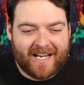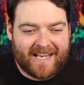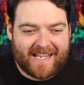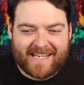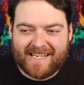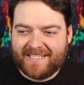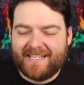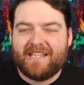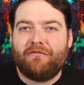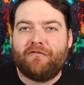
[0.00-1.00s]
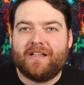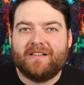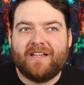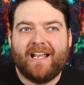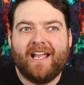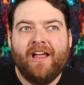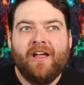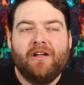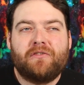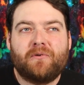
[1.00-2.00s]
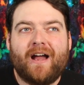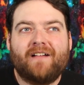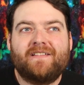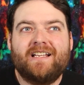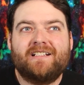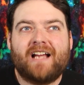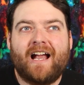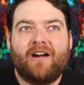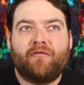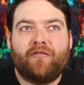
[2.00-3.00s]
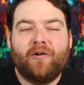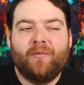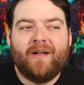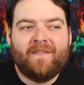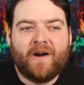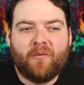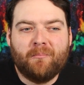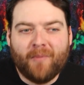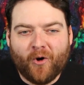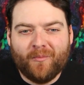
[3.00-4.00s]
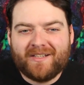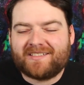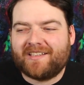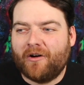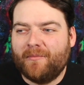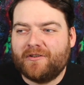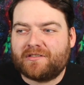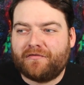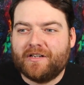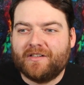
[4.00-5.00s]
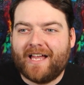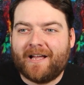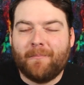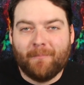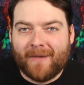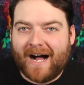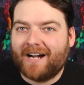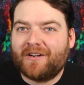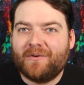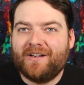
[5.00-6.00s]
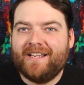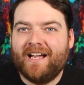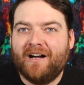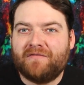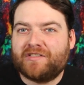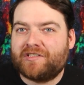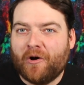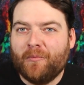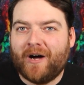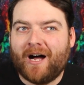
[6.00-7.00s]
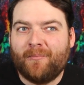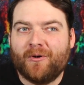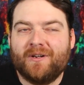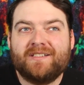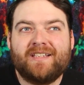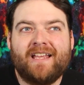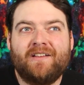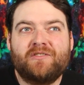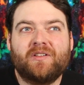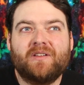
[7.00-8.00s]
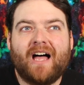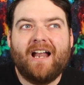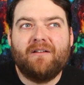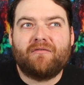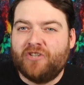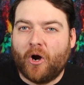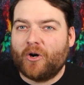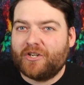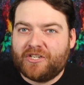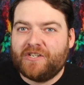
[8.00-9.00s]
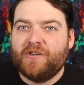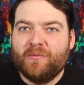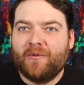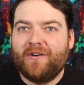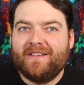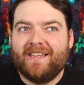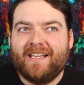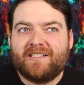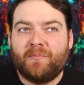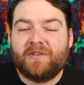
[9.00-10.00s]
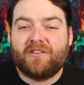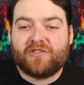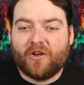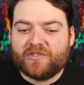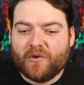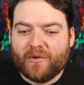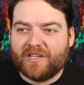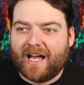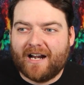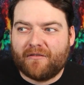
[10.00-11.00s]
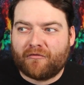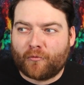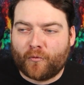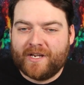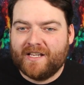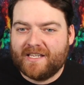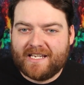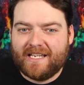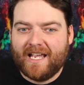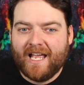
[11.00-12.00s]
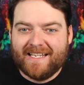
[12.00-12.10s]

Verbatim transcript: uneasy feeling throughout the entire film. And there are moments that almost feel like a mockery of soap operas. And there's a lot of dark humor in this, but there's also a lot of really